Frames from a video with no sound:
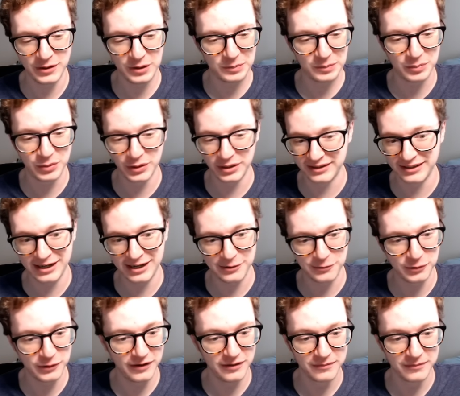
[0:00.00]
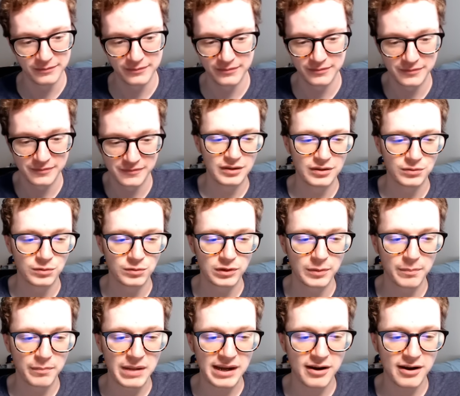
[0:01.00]
I'll put it that way. What
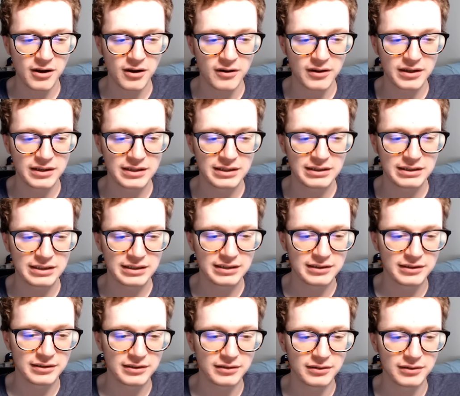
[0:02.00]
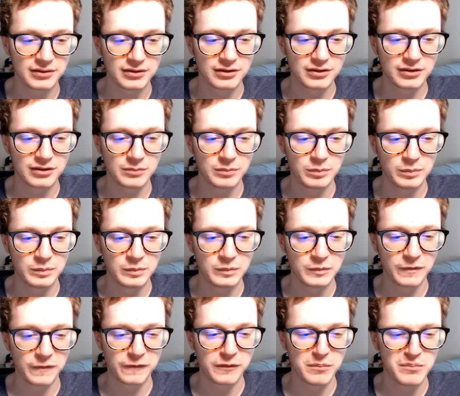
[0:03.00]
about
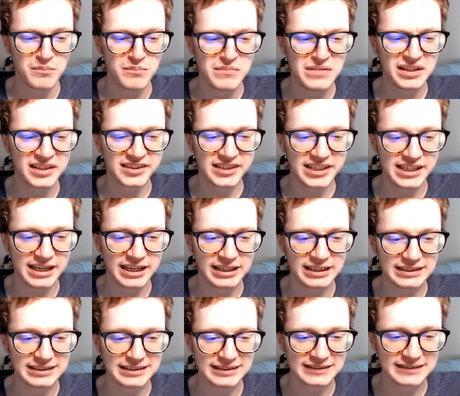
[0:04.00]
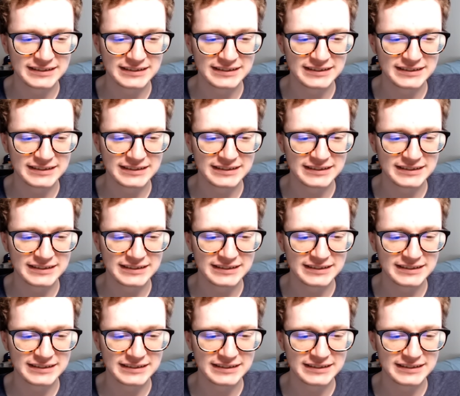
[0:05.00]
Familia?